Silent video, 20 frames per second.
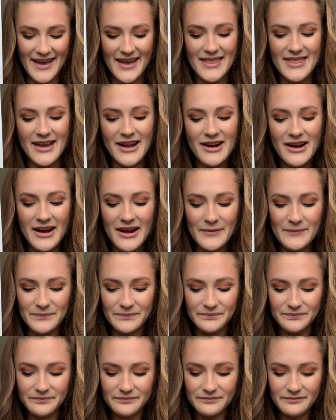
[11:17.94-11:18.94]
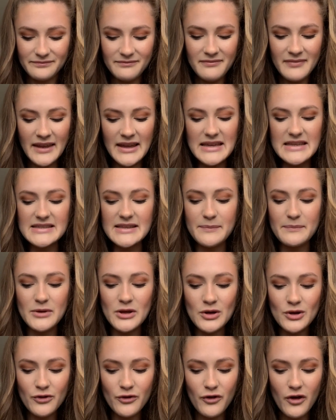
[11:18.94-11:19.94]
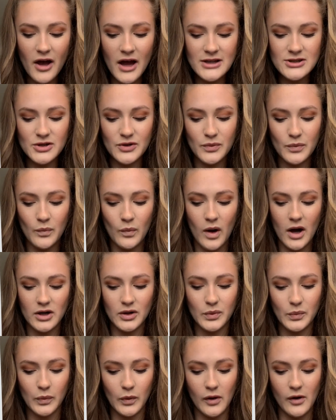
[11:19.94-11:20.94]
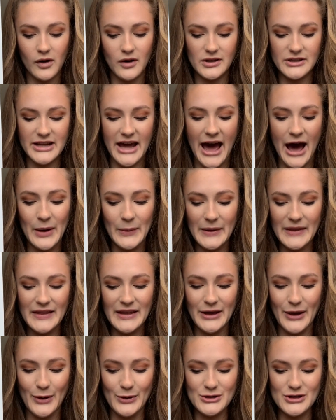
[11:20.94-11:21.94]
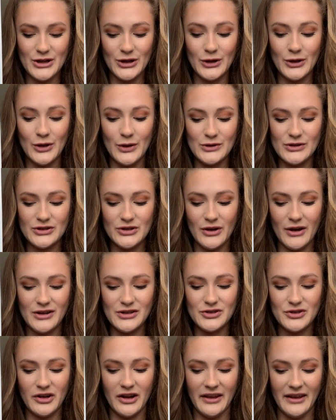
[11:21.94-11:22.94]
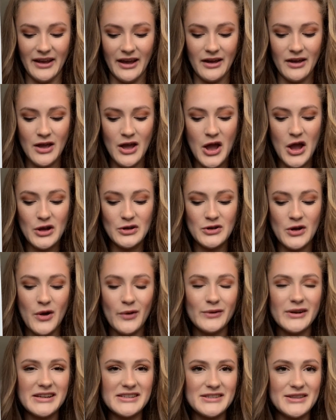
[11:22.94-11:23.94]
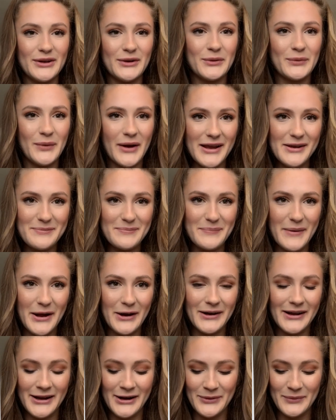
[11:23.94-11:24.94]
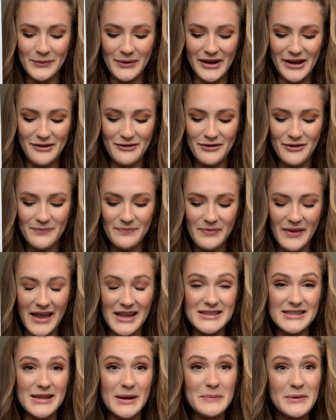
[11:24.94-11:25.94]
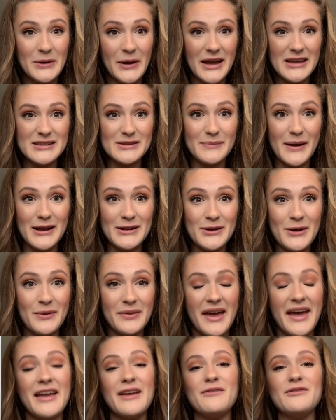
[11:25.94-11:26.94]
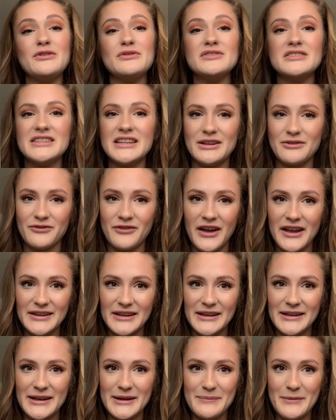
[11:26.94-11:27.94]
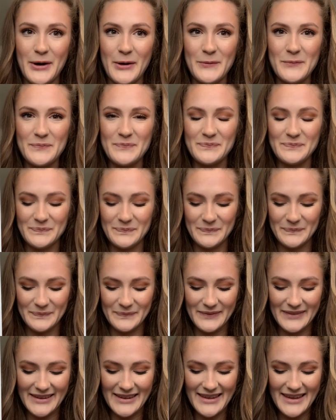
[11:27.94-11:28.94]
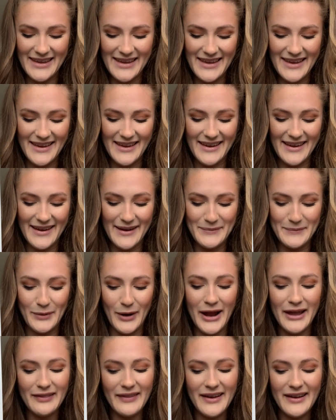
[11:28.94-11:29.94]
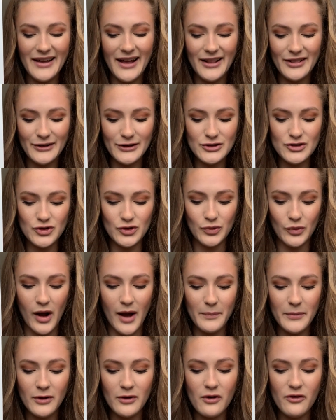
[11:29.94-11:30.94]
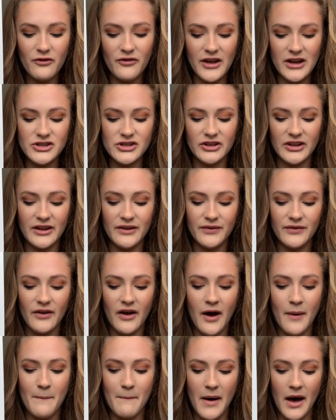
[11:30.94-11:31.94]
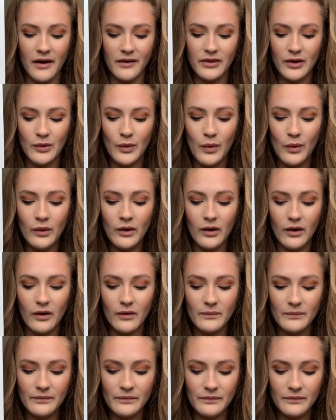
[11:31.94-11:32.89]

There is a beautiful underwater world out in the ocean close to Australia known as the Great Barrier Reef, and some of you guys might know that if you've seen Finding Nemo. Brightly colored tropical fish live among the coral.